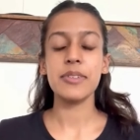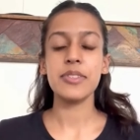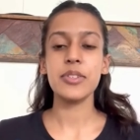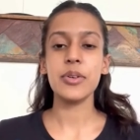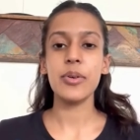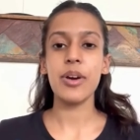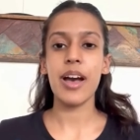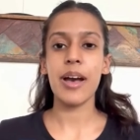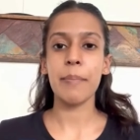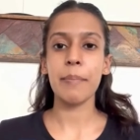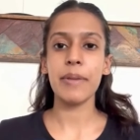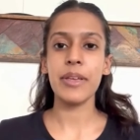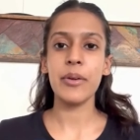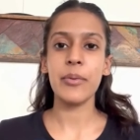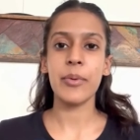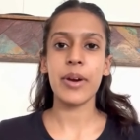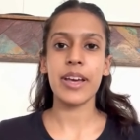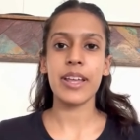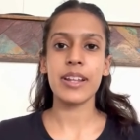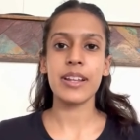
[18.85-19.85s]
I was so
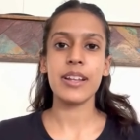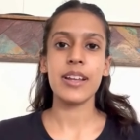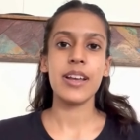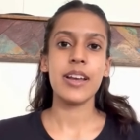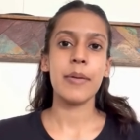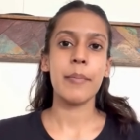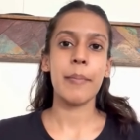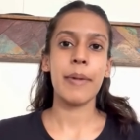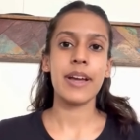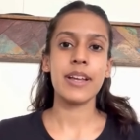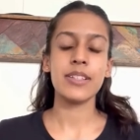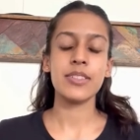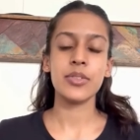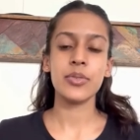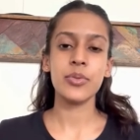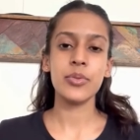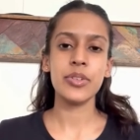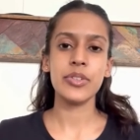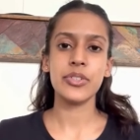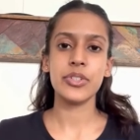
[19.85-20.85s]
happy when
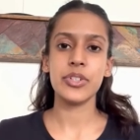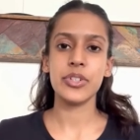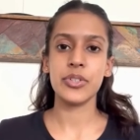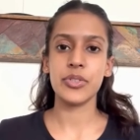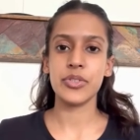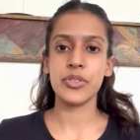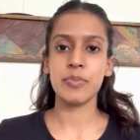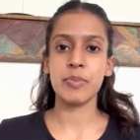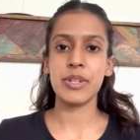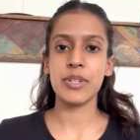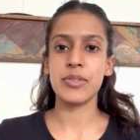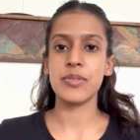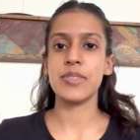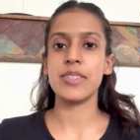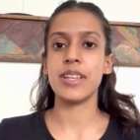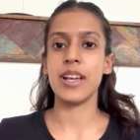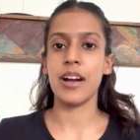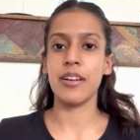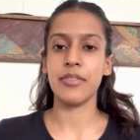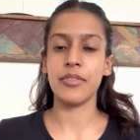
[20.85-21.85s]
my school introduced
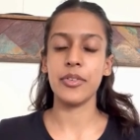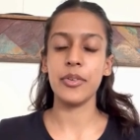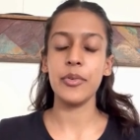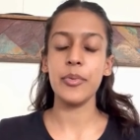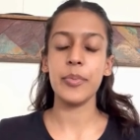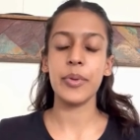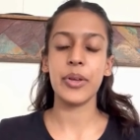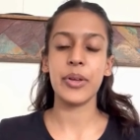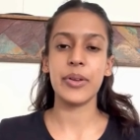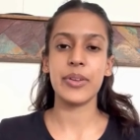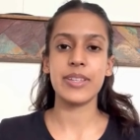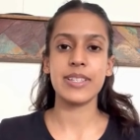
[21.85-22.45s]
me to Cialfo